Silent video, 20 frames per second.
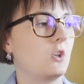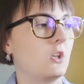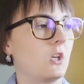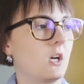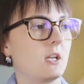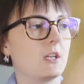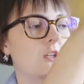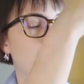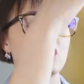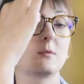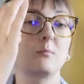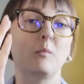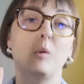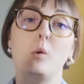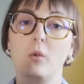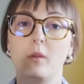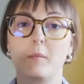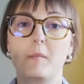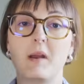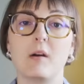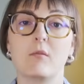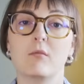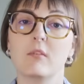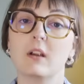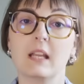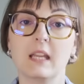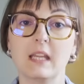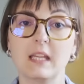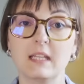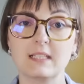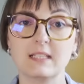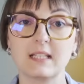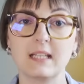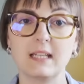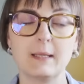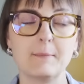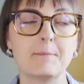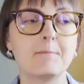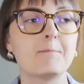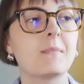can kind of just pull them out really
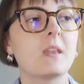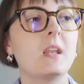easily.